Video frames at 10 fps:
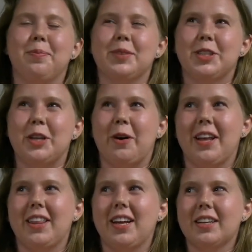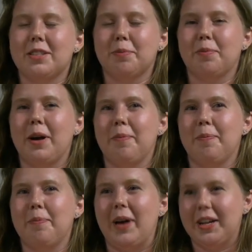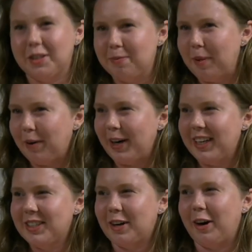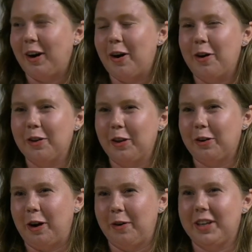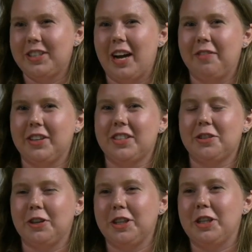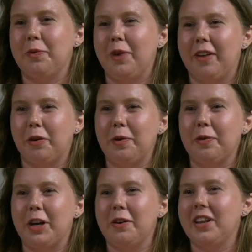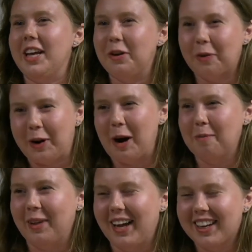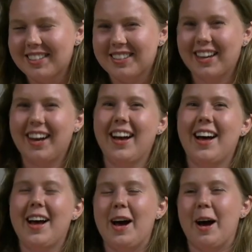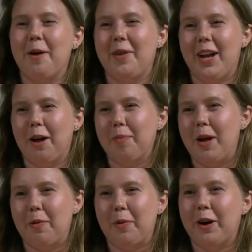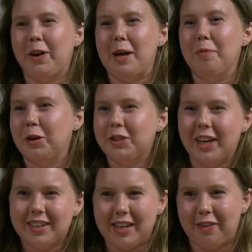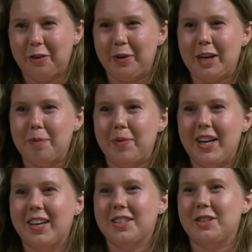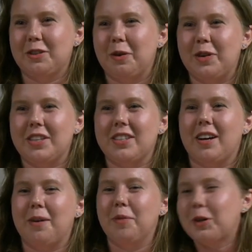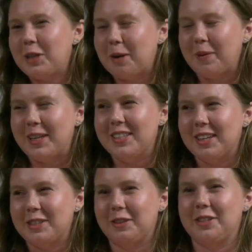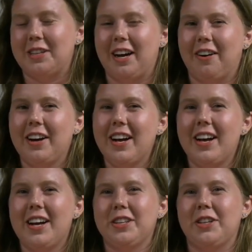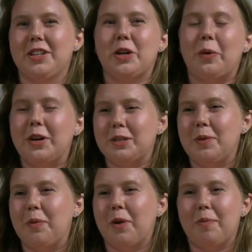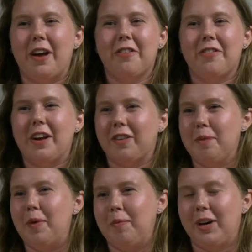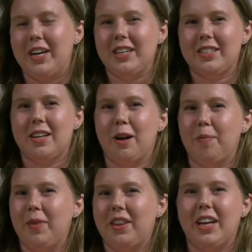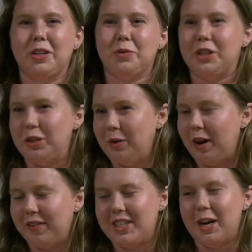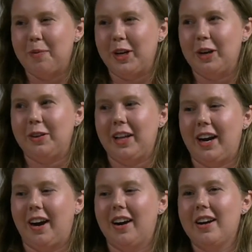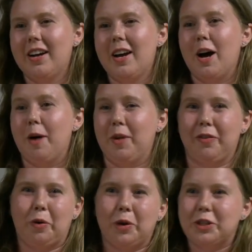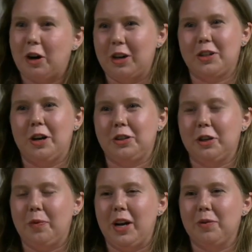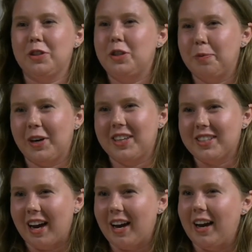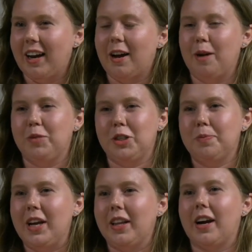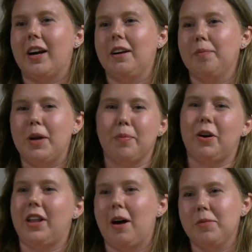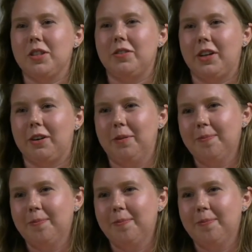So I think some of my best memories are all the throwers have this tradition whenever we would go to the indoor complex. In Alabama, we all get milkshakes after we compete because there's always a milkshake place next to our hotel. So that's always been one of my favorite memories and things we do every time we go there. And of course, cross country winning was super exciting, just being there and being part of the atmosphere.